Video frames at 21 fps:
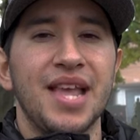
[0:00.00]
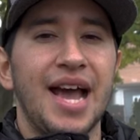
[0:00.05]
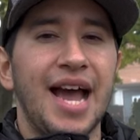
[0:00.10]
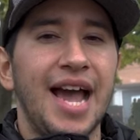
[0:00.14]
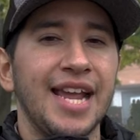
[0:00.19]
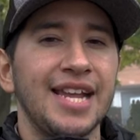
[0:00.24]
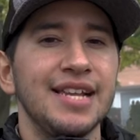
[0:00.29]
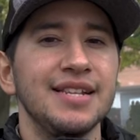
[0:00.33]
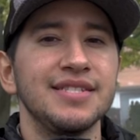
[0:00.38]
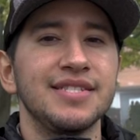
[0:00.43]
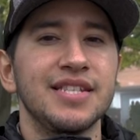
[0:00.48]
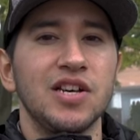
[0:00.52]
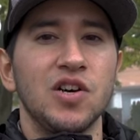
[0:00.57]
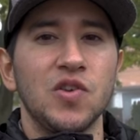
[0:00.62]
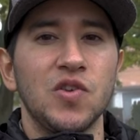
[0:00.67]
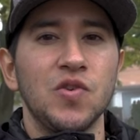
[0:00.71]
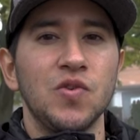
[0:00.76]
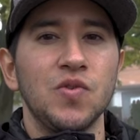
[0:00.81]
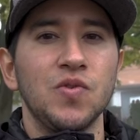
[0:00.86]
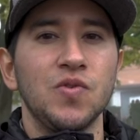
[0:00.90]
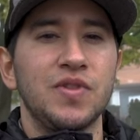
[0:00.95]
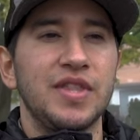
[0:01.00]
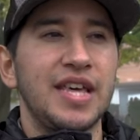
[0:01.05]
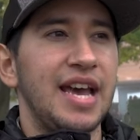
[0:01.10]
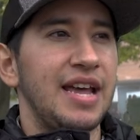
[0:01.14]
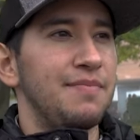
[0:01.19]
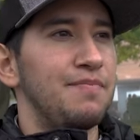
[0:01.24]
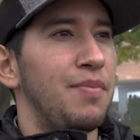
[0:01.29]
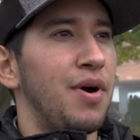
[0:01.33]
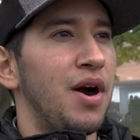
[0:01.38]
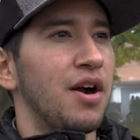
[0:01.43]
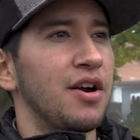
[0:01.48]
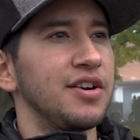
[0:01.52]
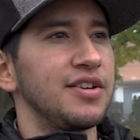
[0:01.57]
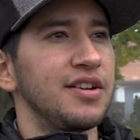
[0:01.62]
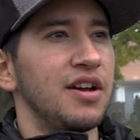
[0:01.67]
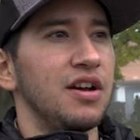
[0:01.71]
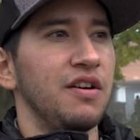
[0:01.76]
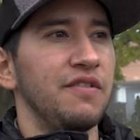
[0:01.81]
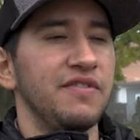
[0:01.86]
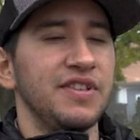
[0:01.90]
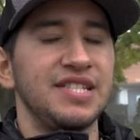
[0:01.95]
I can tell you that
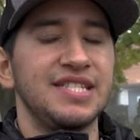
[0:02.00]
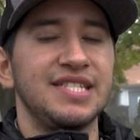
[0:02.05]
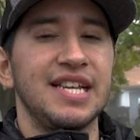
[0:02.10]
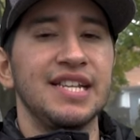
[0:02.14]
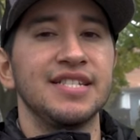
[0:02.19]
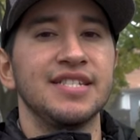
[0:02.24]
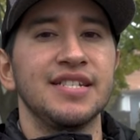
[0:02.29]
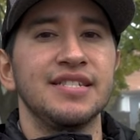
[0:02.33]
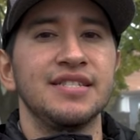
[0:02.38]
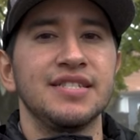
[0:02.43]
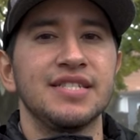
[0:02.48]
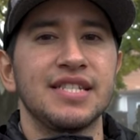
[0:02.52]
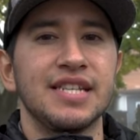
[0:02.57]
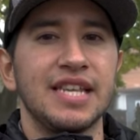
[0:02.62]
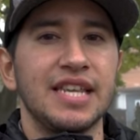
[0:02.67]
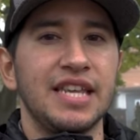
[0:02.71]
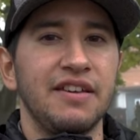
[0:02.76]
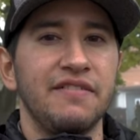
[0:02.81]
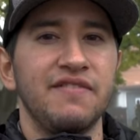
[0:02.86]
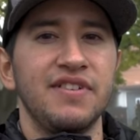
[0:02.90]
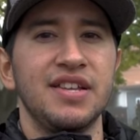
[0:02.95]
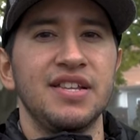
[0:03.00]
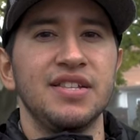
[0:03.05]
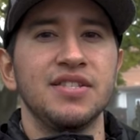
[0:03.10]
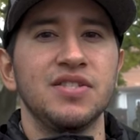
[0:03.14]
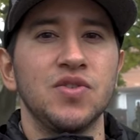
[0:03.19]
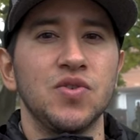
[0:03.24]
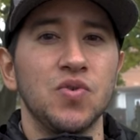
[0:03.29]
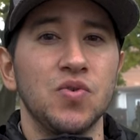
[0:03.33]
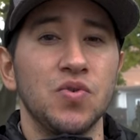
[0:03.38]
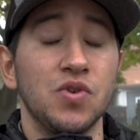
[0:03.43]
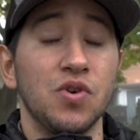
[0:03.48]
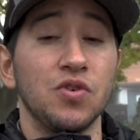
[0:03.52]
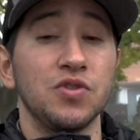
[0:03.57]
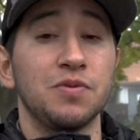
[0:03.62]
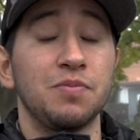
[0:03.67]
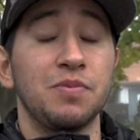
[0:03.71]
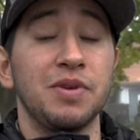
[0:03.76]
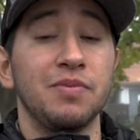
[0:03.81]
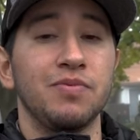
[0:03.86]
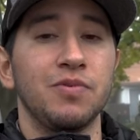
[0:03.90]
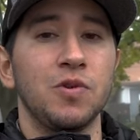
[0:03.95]
part of the sentence given to
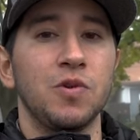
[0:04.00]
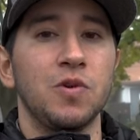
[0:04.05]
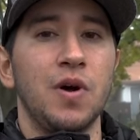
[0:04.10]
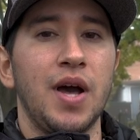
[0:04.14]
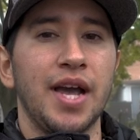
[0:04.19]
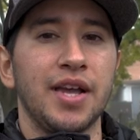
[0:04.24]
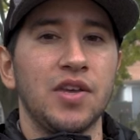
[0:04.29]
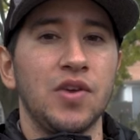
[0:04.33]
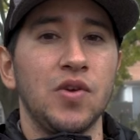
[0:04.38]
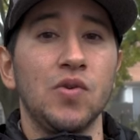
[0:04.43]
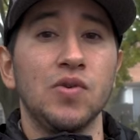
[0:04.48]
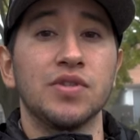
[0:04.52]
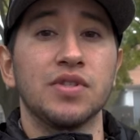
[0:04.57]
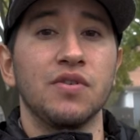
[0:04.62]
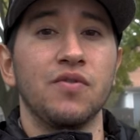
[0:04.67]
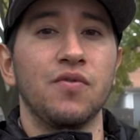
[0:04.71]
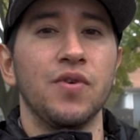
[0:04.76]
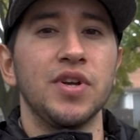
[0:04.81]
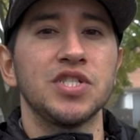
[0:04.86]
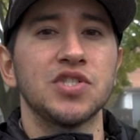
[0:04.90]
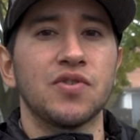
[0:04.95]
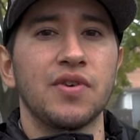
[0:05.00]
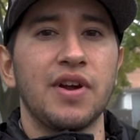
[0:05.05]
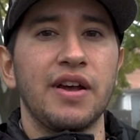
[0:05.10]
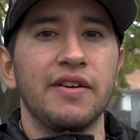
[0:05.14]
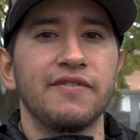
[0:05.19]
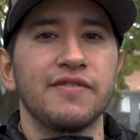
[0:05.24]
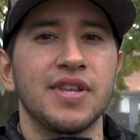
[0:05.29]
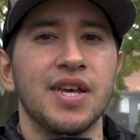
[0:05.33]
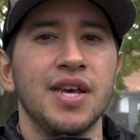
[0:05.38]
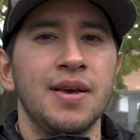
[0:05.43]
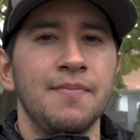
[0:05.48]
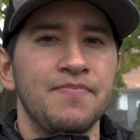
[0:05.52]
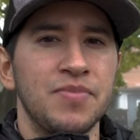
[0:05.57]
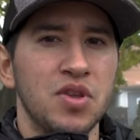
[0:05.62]
those people accused of witchcraft